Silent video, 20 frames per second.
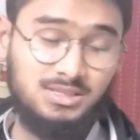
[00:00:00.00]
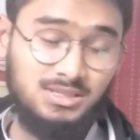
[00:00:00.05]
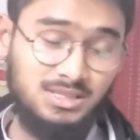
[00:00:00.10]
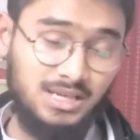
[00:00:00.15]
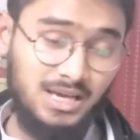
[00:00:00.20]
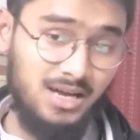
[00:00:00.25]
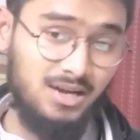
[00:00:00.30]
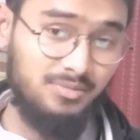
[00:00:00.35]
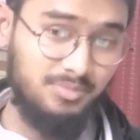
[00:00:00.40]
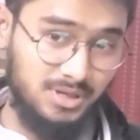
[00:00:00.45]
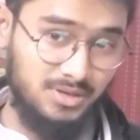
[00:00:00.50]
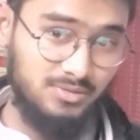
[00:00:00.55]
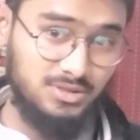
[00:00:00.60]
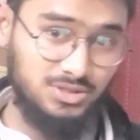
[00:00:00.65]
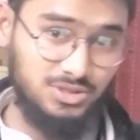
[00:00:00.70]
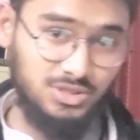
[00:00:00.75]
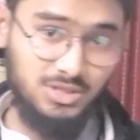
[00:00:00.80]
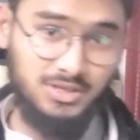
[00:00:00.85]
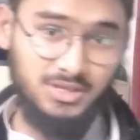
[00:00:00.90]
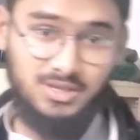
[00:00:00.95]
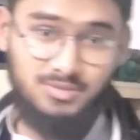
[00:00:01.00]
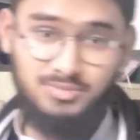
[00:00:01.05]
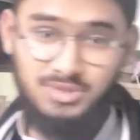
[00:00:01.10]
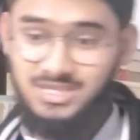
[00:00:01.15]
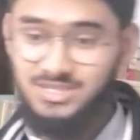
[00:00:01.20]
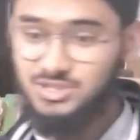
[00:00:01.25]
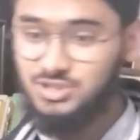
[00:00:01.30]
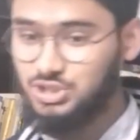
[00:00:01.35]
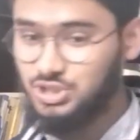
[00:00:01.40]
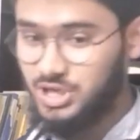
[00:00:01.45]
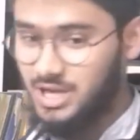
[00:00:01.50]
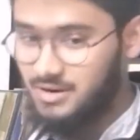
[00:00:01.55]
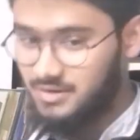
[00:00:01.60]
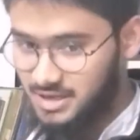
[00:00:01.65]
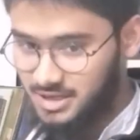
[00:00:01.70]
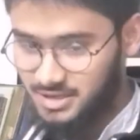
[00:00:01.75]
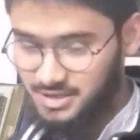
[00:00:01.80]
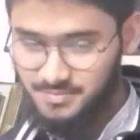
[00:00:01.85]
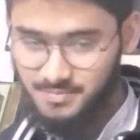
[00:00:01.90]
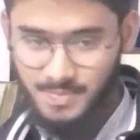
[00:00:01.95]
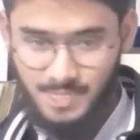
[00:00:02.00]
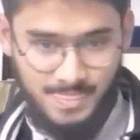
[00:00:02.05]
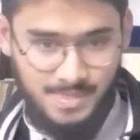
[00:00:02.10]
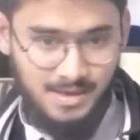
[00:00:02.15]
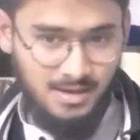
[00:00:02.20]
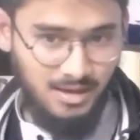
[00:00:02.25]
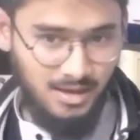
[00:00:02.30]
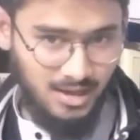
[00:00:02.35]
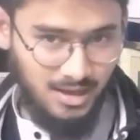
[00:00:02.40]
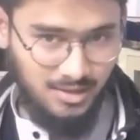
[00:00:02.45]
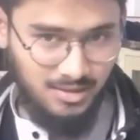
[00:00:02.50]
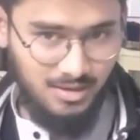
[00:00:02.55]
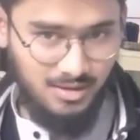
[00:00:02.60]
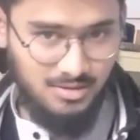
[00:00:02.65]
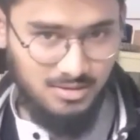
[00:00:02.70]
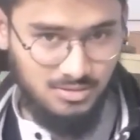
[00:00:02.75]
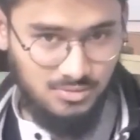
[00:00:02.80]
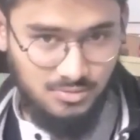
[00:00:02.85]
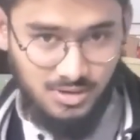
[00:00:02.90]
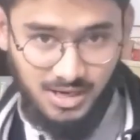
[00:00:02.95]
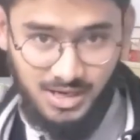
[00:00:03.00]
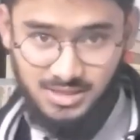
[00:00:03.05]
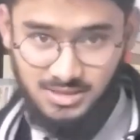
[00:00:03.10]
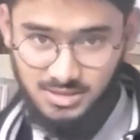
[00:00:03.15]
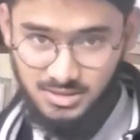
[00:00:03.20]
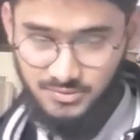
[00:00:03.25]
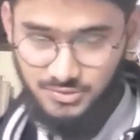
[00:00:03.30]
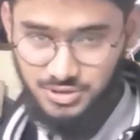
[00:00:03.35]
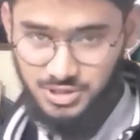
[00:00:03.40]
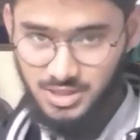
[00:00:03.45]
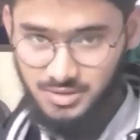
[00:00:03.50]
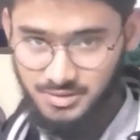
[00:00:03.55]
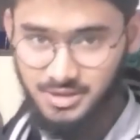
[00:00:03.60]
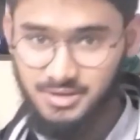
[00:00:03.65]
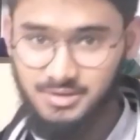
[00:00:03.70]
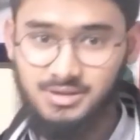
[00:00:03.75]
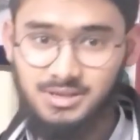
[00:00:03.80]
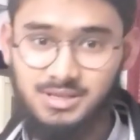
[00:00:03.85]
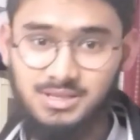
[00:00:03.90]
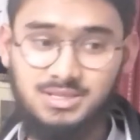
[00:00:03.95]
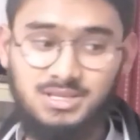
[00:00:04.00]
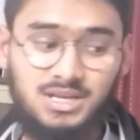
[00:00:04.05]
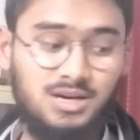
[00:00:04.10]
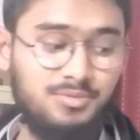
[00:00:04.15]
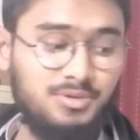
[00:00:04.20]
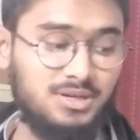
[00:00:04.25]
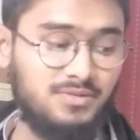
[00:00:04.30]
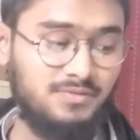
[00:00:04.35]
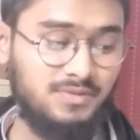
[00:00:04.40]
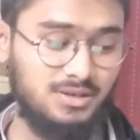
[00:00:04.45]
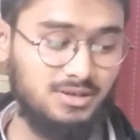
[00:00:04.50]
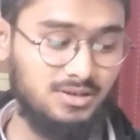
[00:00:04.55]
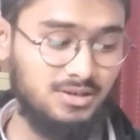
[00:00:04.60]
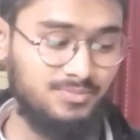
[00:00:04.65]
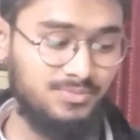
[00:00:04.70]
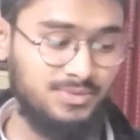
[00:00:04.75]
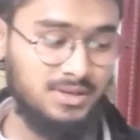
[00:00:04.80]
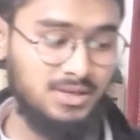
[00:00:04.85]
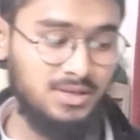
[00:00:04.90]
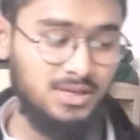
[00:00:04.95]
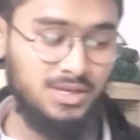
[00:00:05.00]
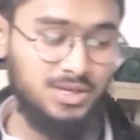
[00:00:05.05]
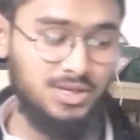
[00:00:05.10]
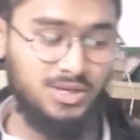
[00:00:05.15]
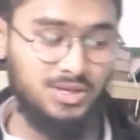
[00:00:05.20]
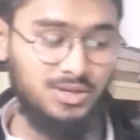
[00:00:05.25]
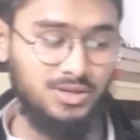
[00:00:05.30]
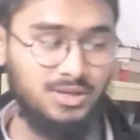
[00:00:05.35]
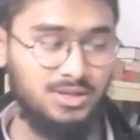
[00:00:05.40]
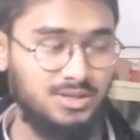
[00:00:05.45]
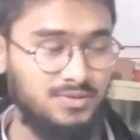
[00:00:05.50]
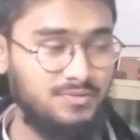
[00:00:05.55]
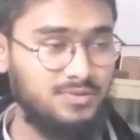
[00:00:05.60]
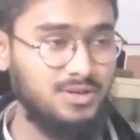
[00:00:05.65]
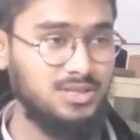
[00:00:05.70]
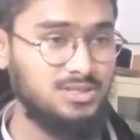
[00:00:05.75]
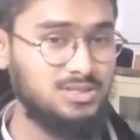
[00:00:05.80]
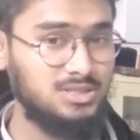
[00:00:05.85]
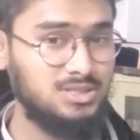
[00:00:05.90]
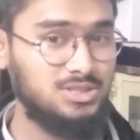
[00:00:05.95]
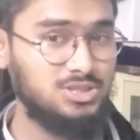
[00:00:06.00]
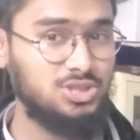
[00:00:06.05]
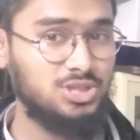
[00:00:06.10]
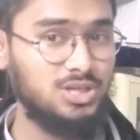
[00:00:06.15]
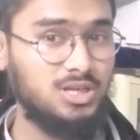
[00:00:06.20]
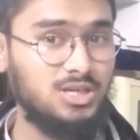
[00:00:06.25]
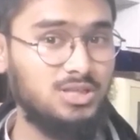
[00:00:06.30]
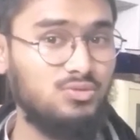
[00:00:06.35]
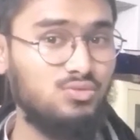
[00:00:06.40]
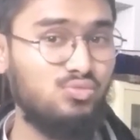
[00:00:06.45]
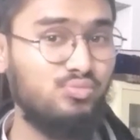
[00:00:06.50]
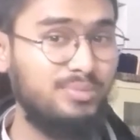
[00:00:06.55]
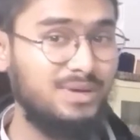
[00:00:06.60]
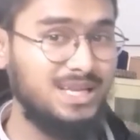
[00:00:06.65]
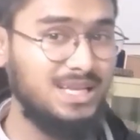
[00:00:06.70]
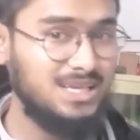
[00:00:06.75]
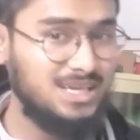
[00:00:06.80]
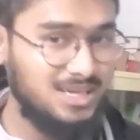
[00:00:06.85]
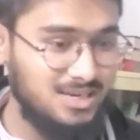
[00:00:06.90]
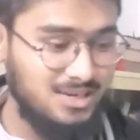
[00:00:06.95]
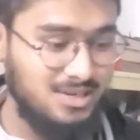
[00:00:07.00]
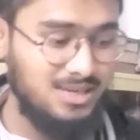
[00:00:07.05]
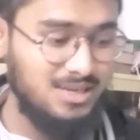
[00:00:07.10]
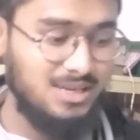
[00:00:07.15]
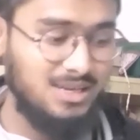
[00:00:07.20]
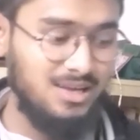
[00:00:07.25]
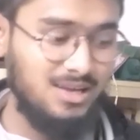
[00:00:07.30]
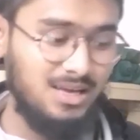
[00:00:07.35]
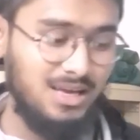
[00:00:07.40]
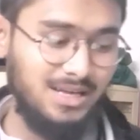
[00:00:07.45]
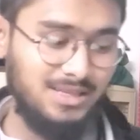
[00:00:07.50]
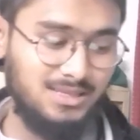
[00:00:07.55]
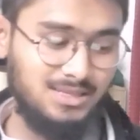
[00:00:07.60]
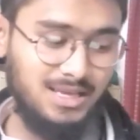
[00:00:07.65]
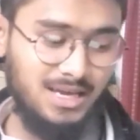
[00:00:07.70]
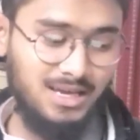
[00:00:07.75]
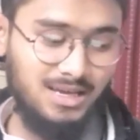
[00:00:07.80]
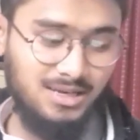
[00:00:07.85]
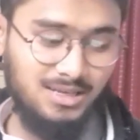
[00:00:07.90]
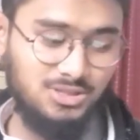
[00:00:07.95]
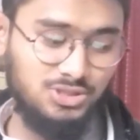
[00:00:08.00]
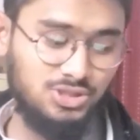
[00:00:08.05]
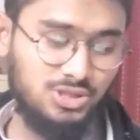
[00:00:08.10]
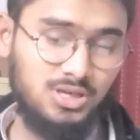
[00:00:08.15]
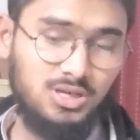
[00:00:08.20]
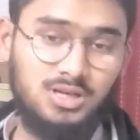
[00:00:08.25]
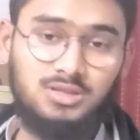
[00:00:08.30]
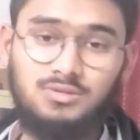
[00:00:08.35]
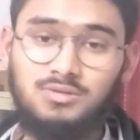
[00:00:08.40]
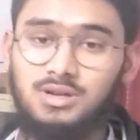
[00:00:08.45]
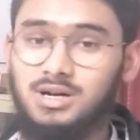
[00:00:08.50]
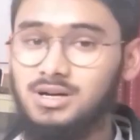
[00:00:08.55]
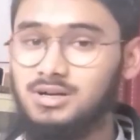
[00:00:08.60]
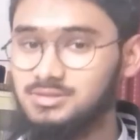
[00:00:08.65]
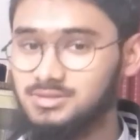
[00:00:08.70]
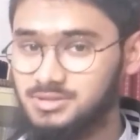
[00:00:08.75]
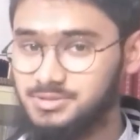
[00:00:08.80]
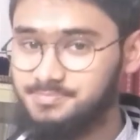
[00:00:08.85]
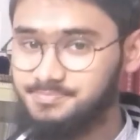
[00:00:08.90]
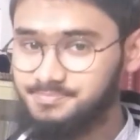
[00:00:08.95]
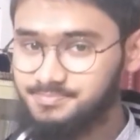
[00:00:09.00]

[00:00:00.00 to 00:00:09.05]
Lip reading: The Arabic word shirka means sharing, and there are two kinds of sharing in Islamic fiqh. The first is shirkatul milk, and the second is shirkatul aqd.